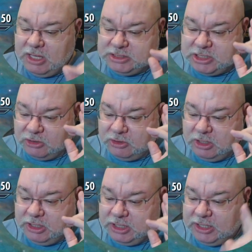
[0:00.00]
So,
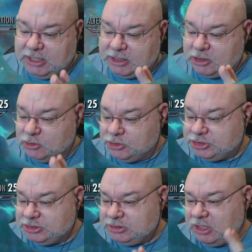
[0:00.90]

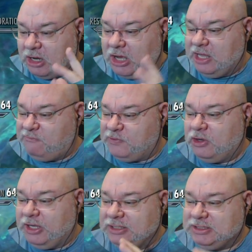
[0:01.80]
illusion, I
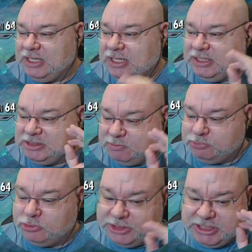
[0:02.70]
find, is
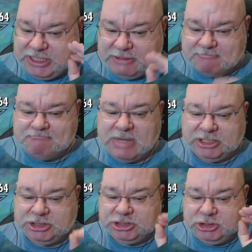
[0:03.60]
pretty
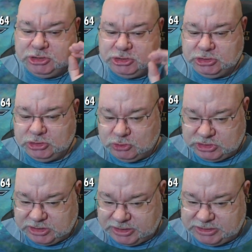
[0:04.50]
much
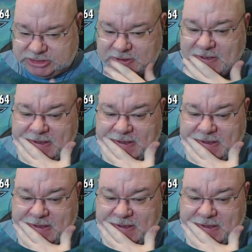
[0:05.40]
useless.